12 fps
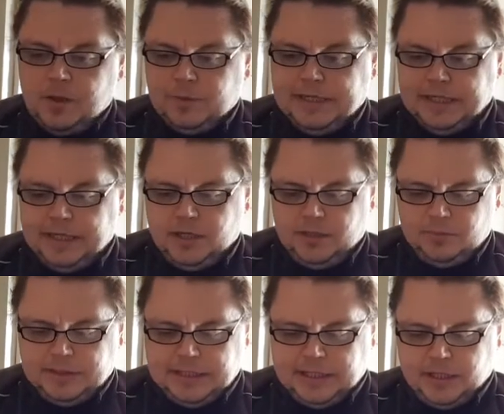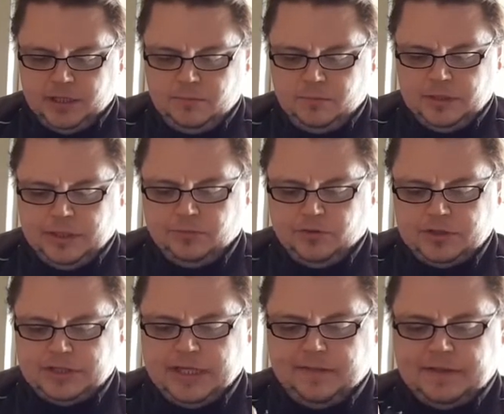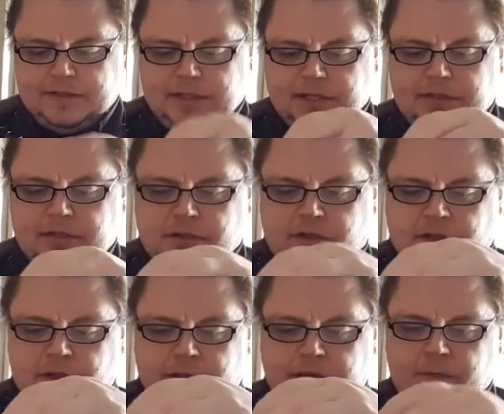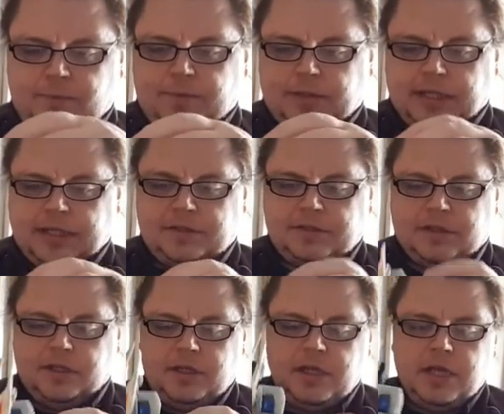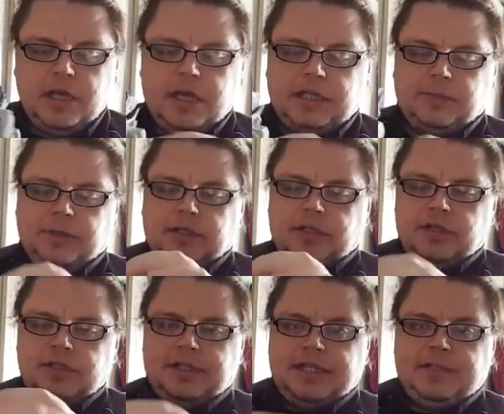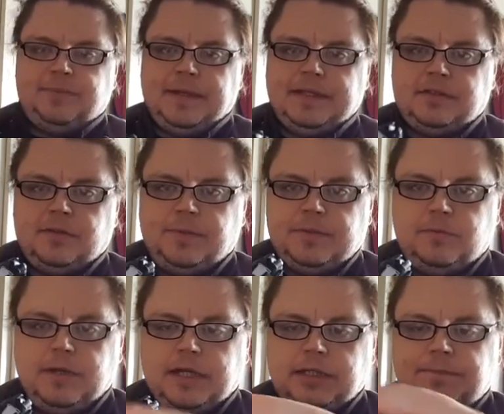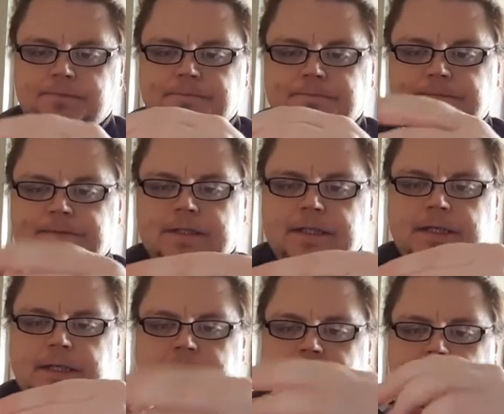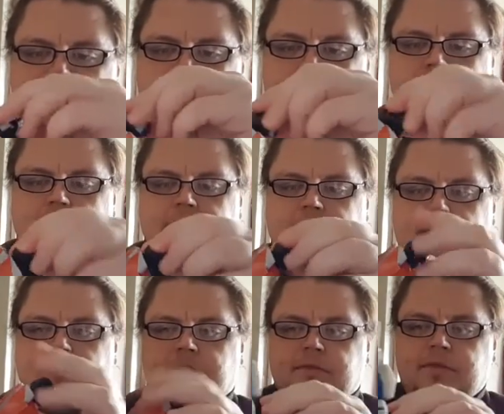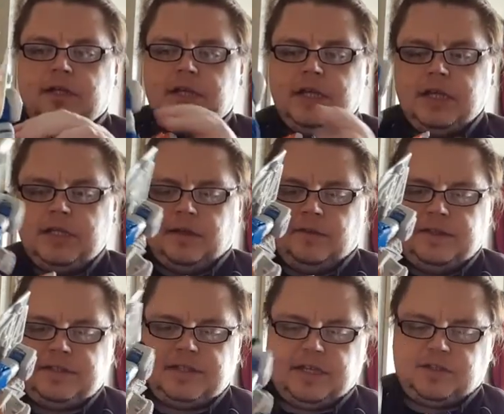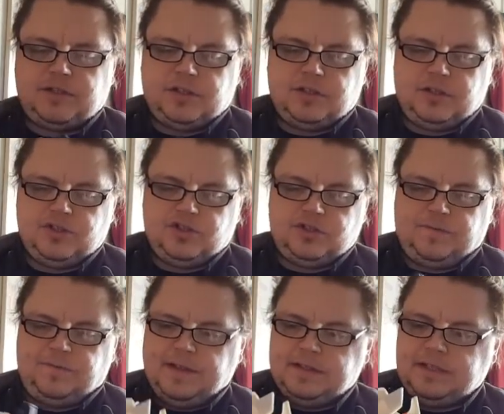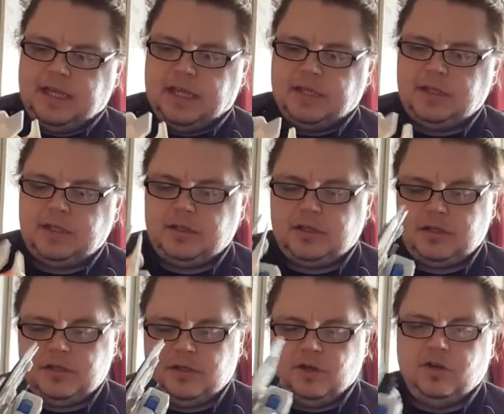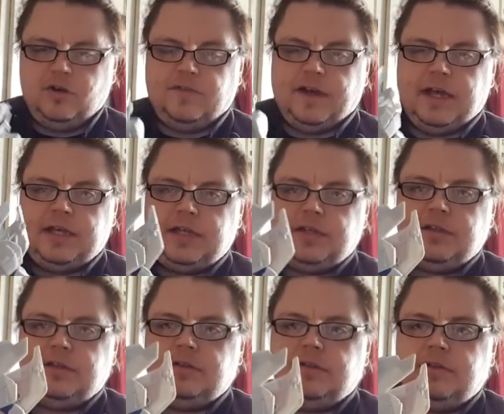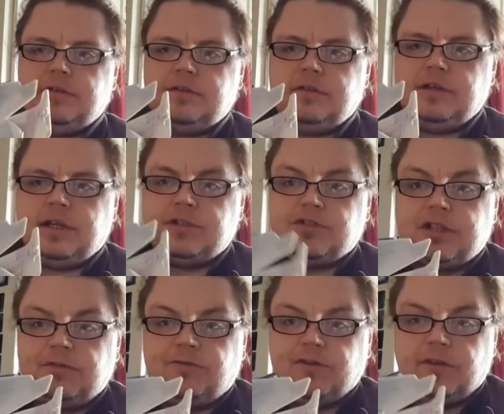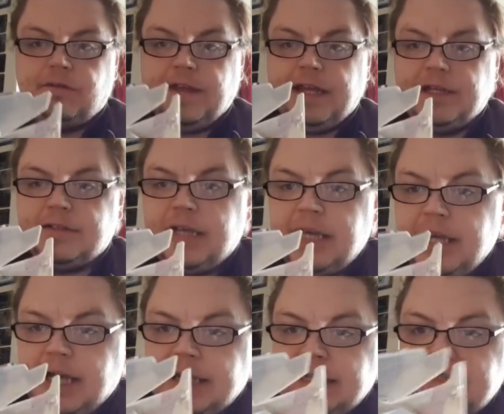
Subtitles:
We're nearly home, We rotate this section all the way up, like so. And then we close these bits up as well. And we can rotate his head round. Now this section just fits in over, just in front of these. And